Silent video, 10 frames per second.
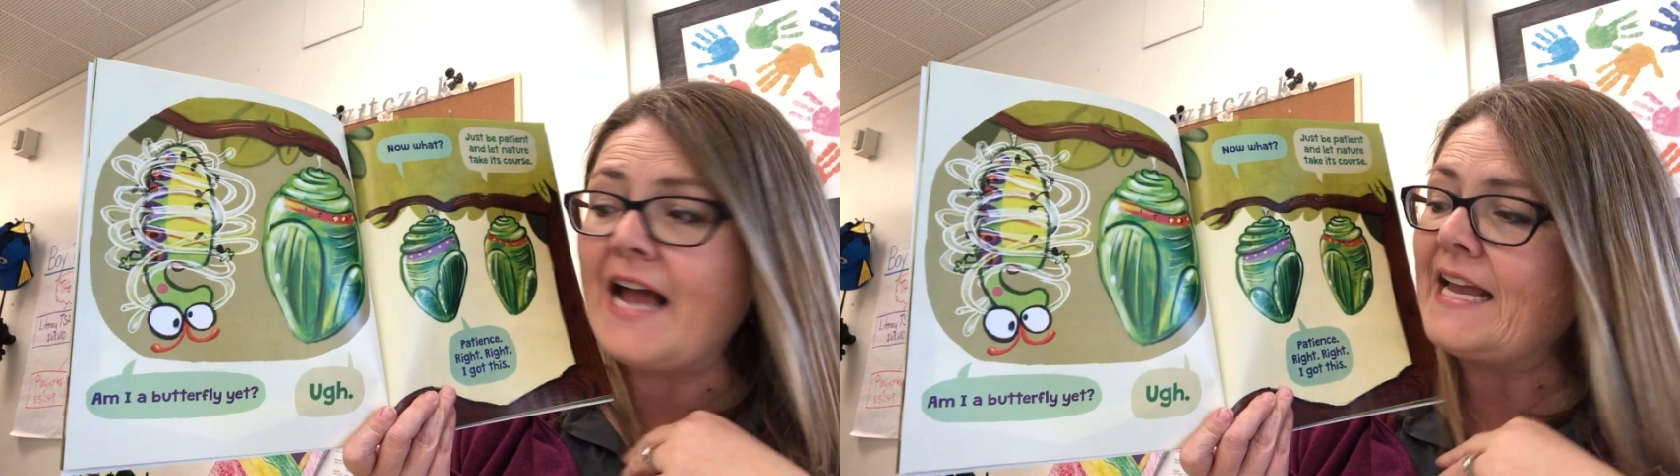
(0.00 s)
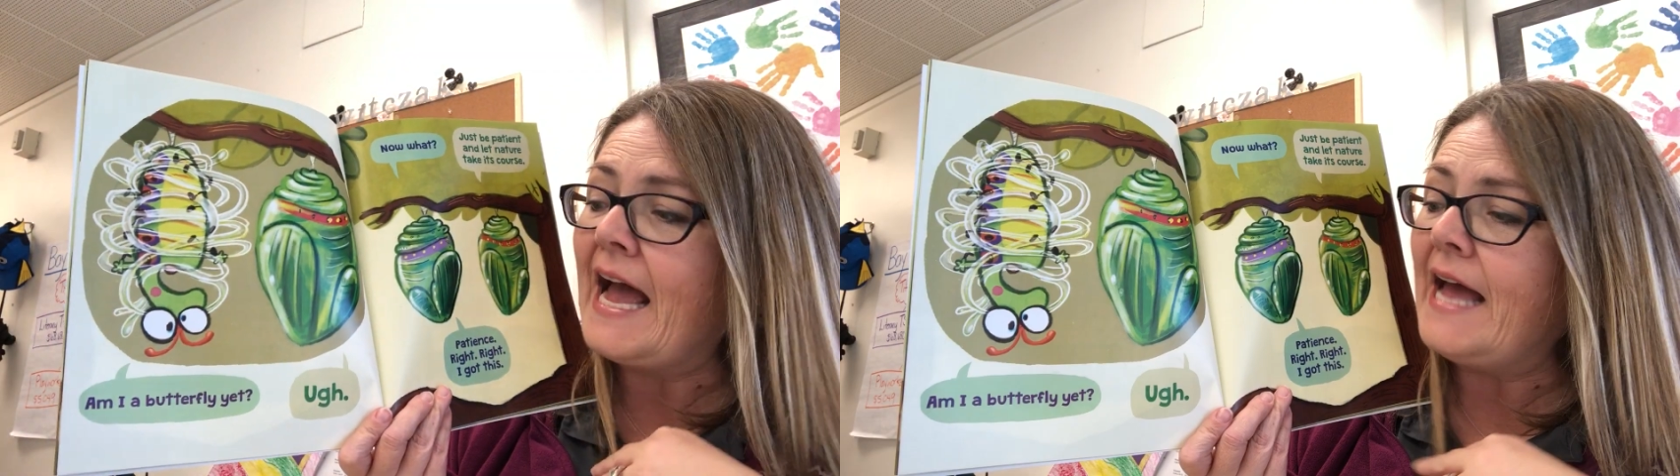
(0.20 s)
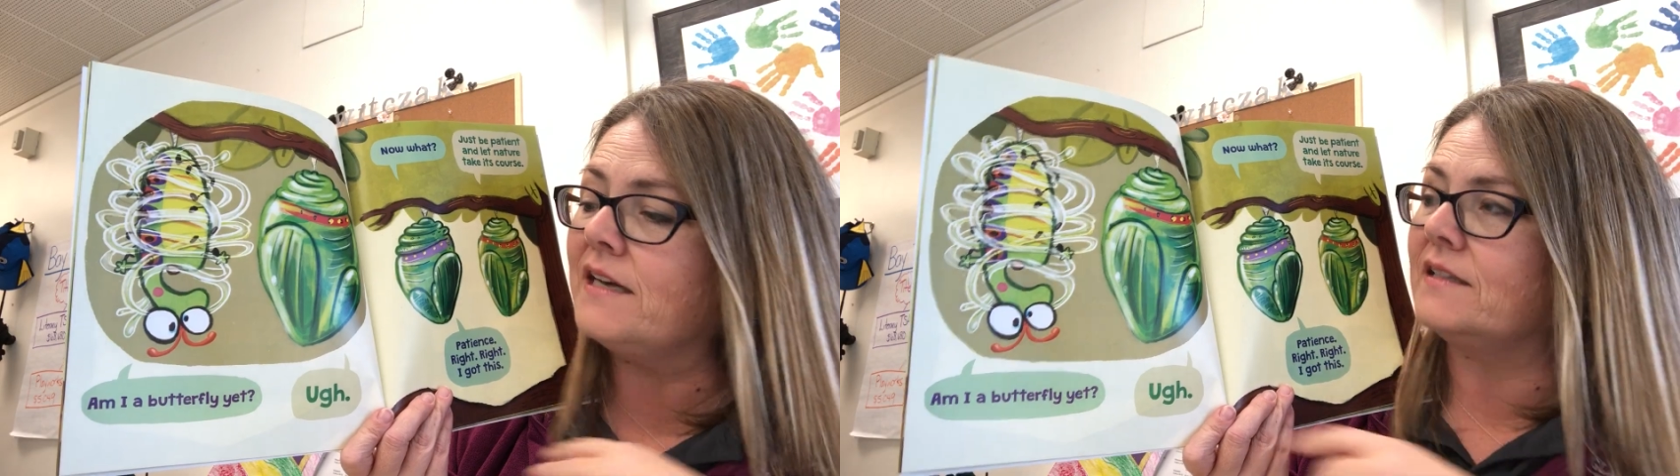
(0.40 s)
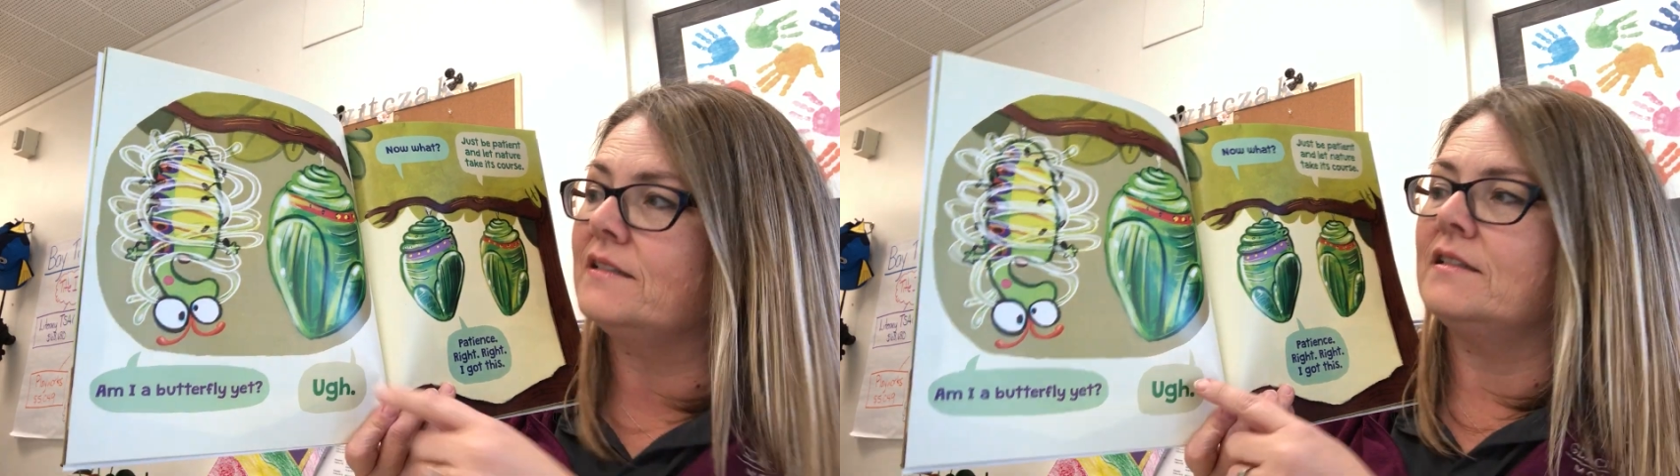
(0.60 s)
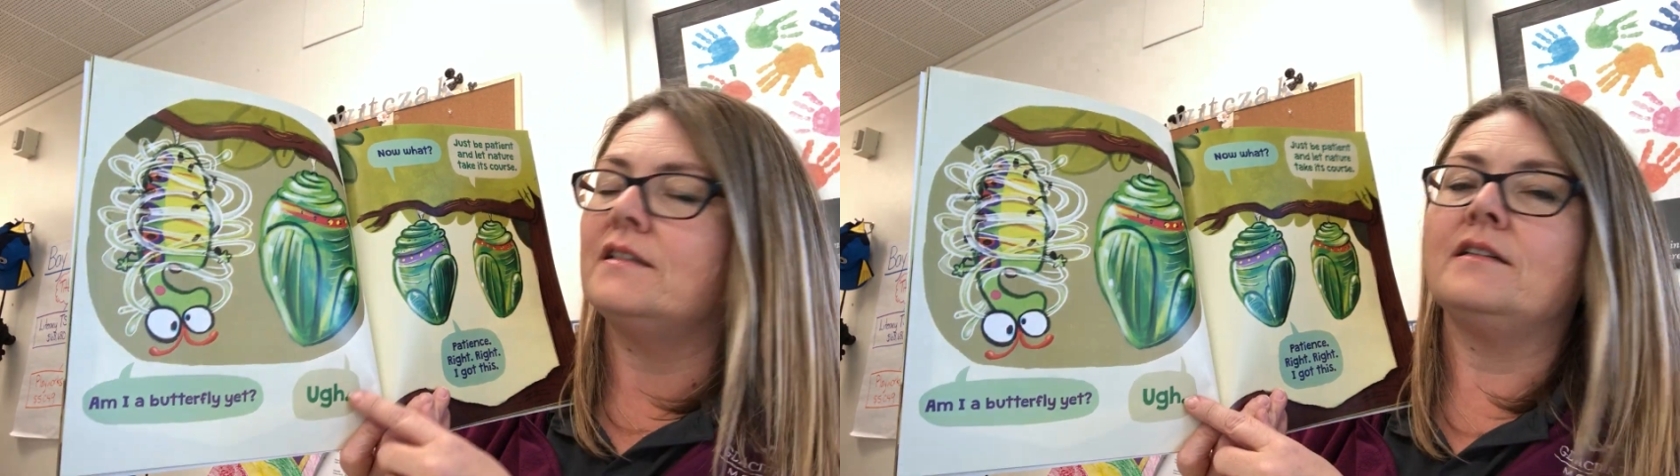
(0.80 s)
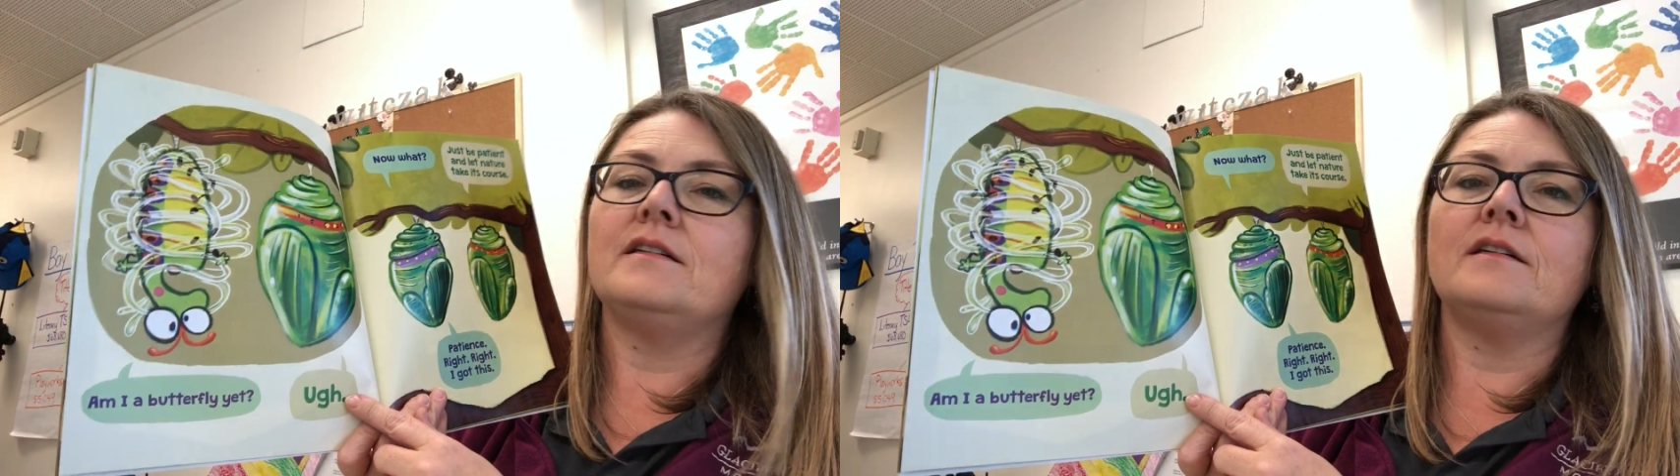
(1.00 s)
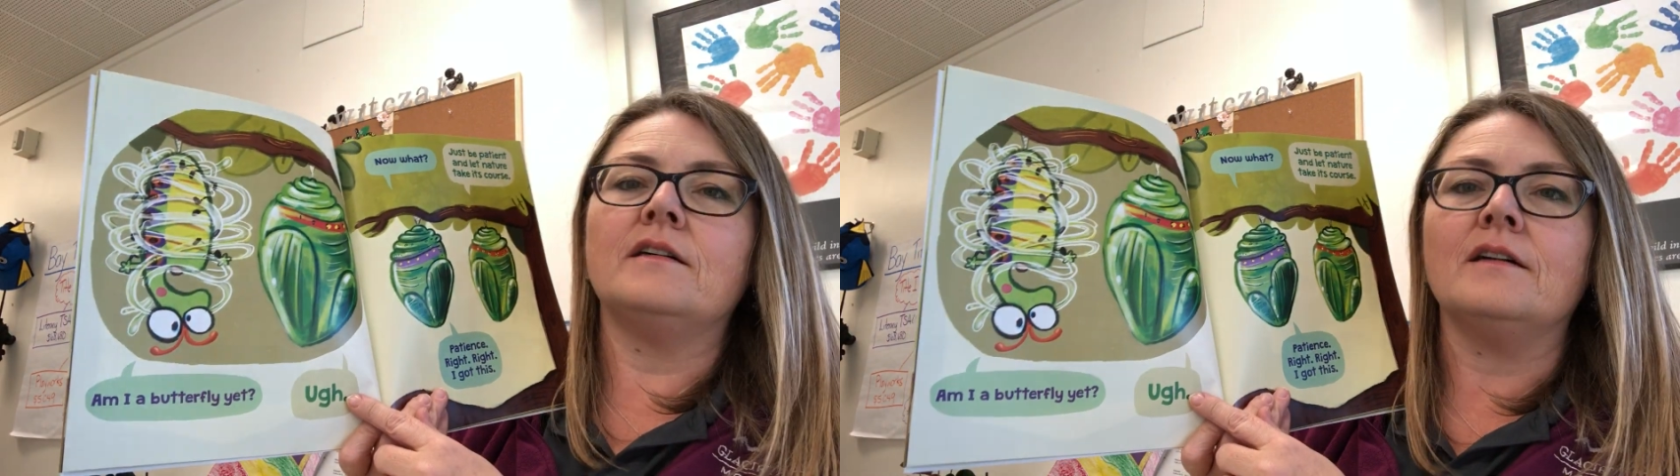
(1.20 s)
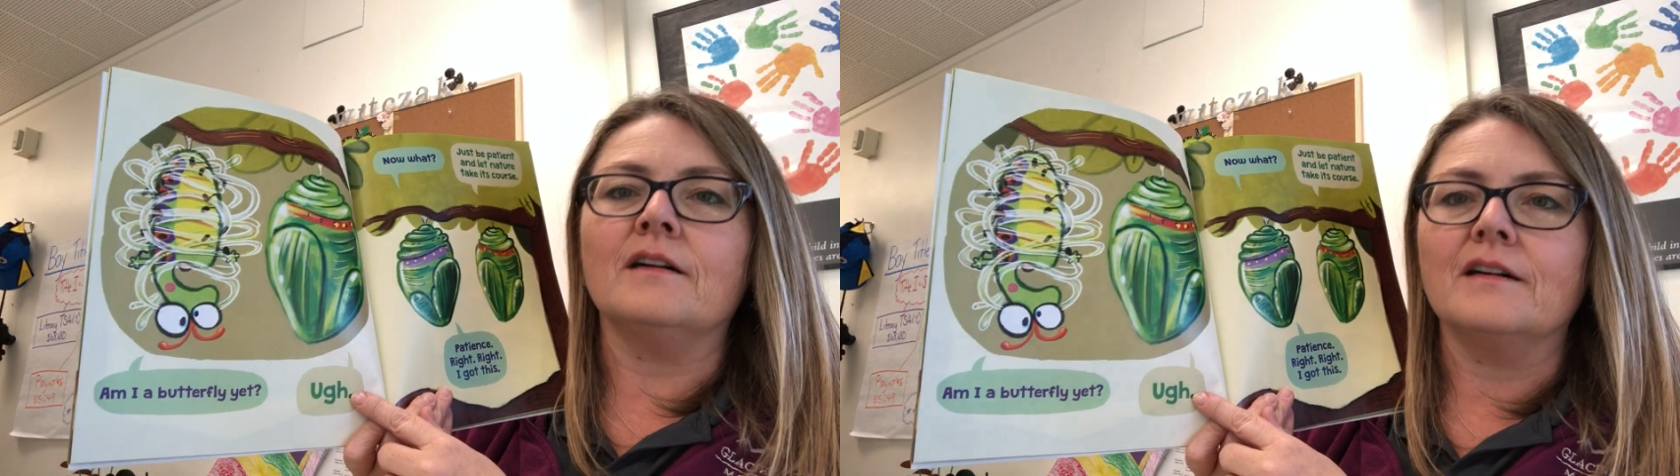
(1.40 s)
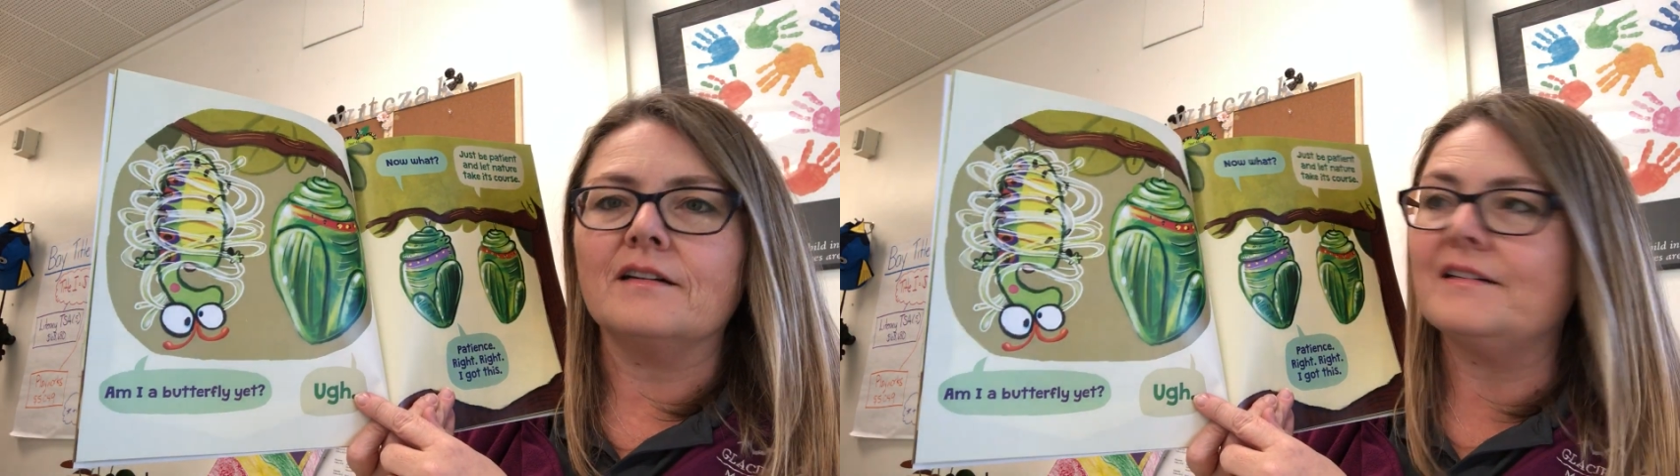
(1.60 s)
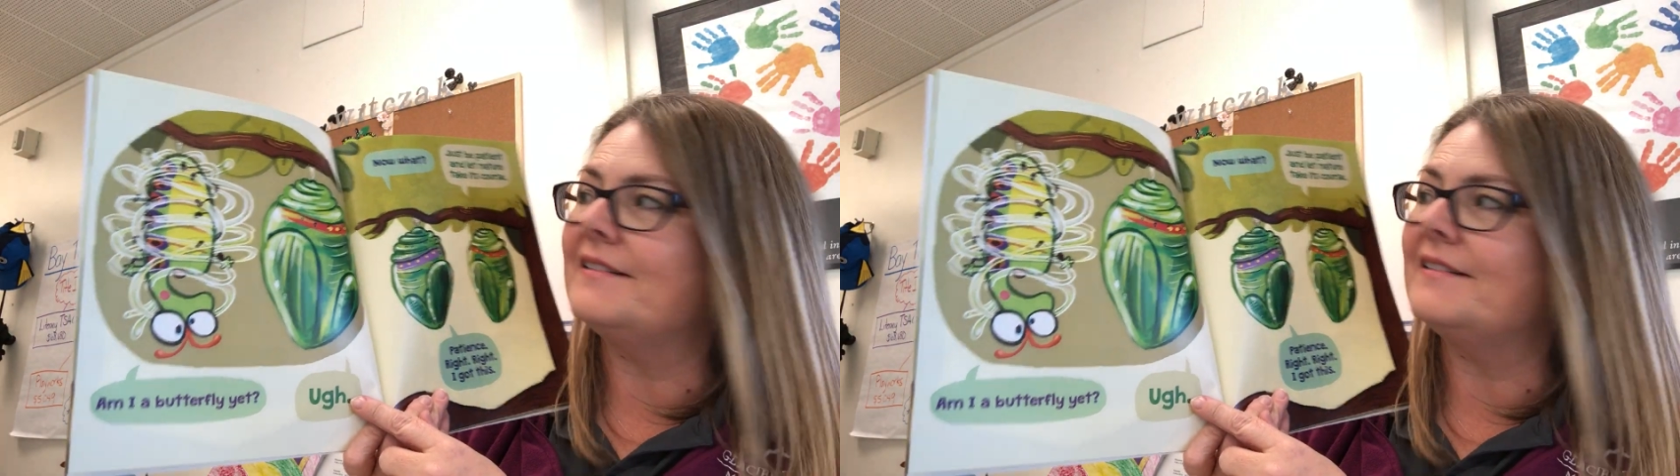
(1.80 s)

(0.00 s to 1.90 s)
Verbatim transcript: yet? Ugh.